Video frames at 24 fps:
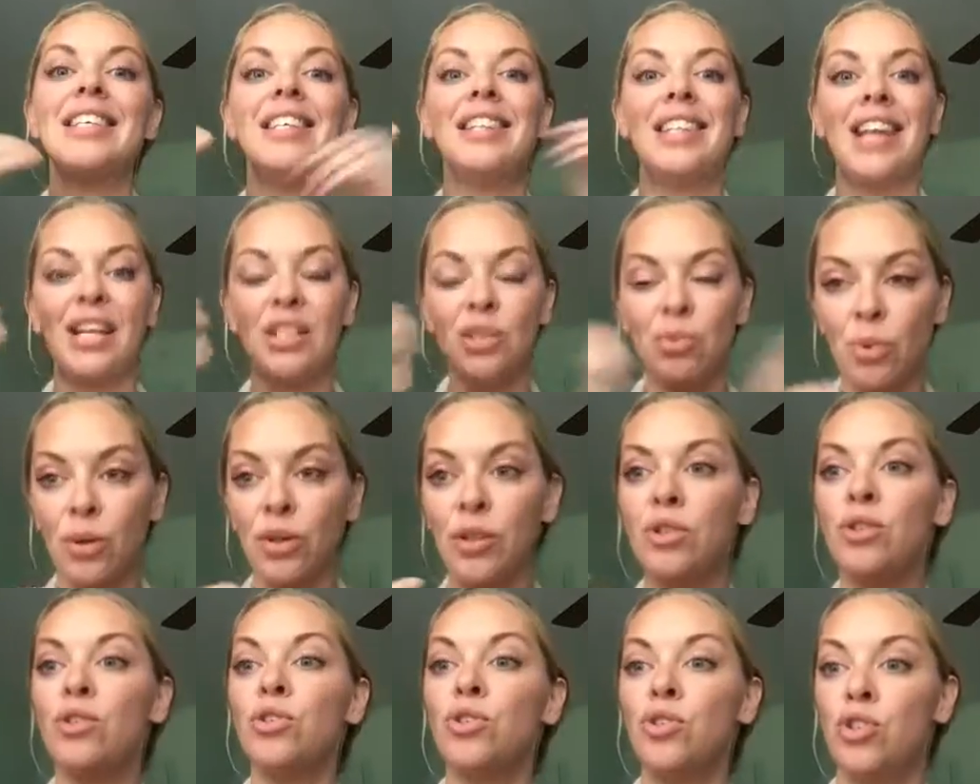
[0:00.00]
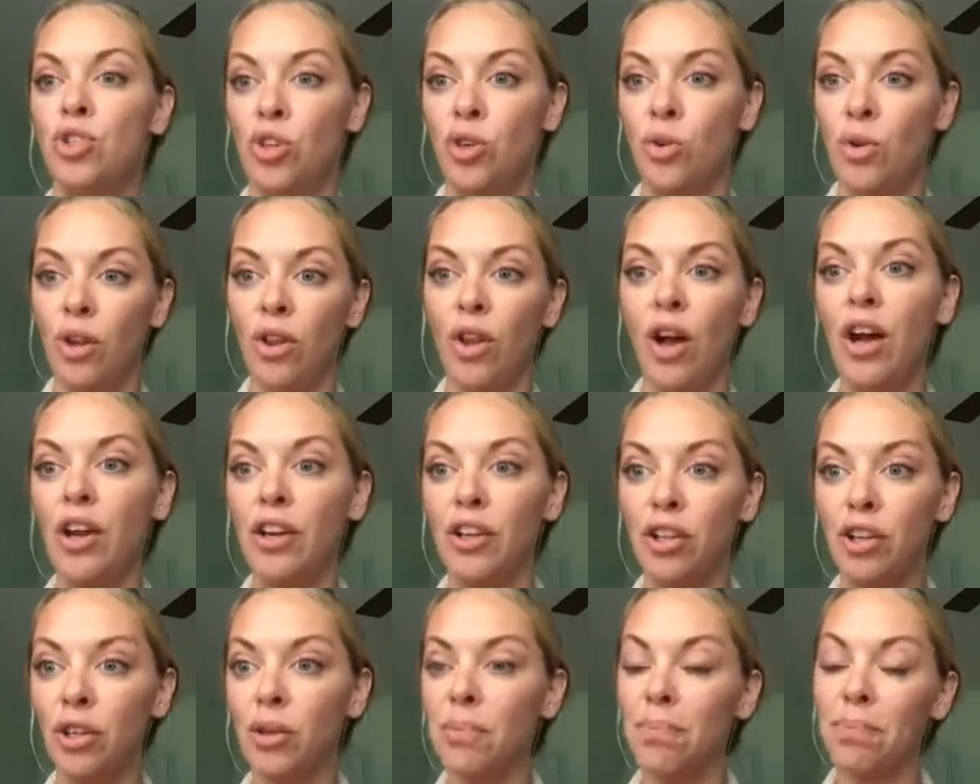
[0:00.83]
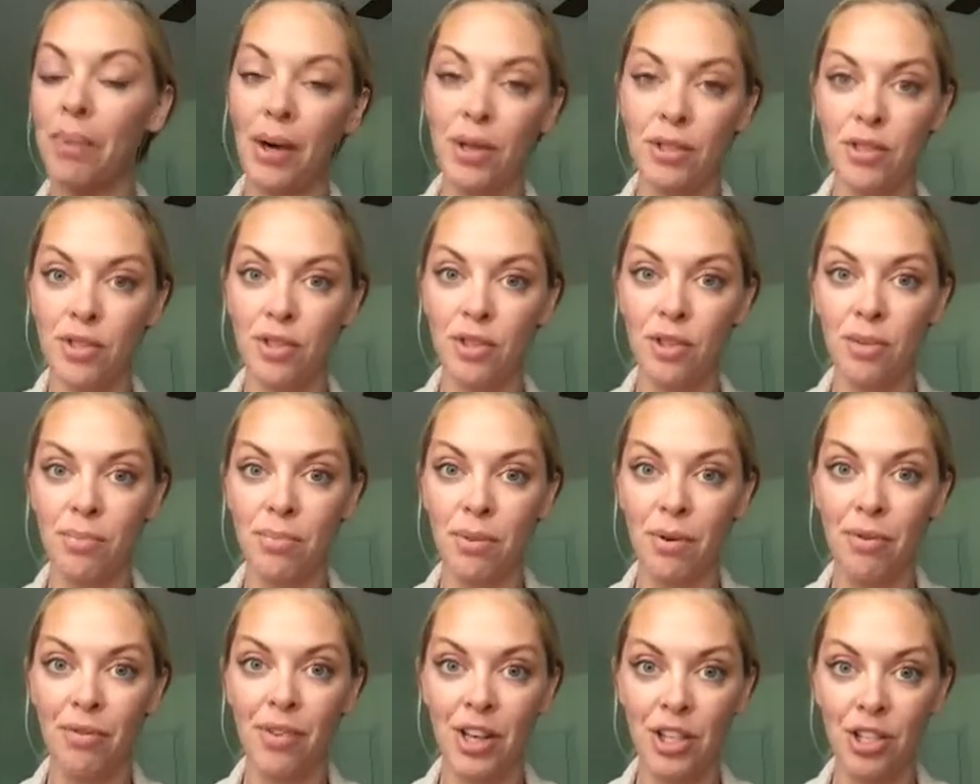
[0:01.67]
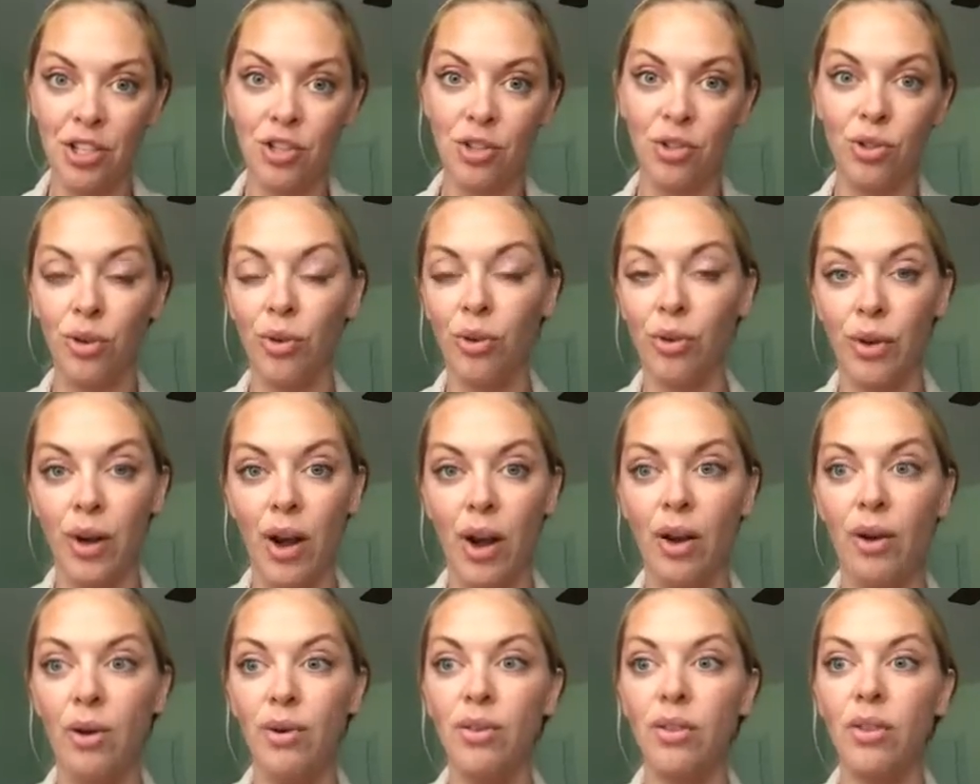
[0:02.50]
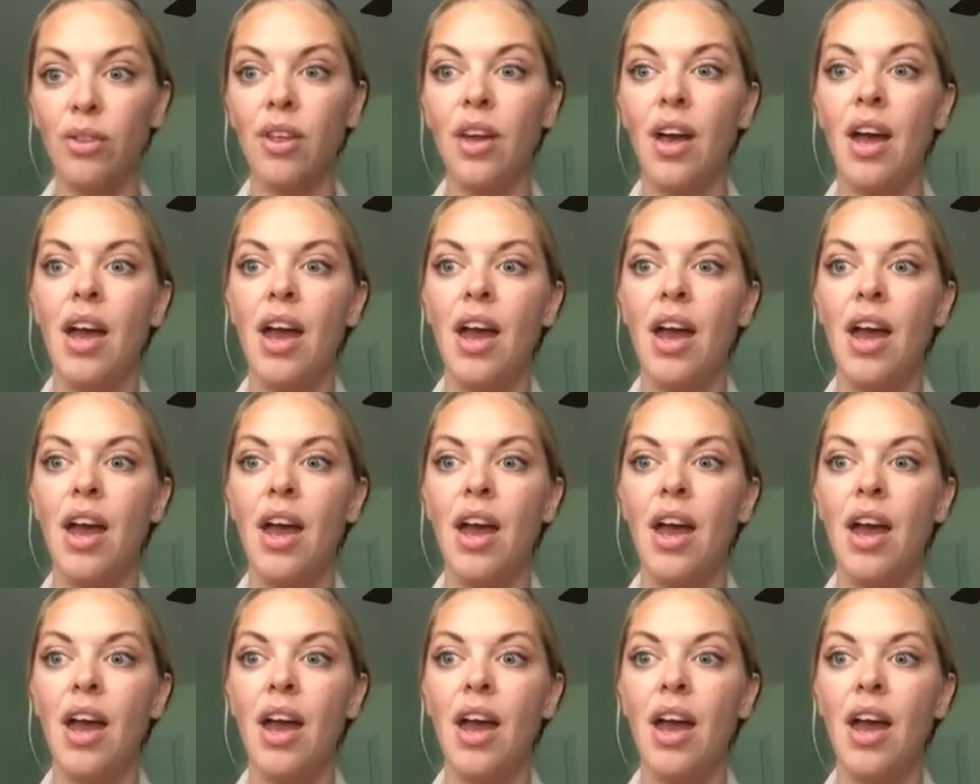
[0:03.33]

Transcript: and that's where you'll do a lot of your personal and professional growth.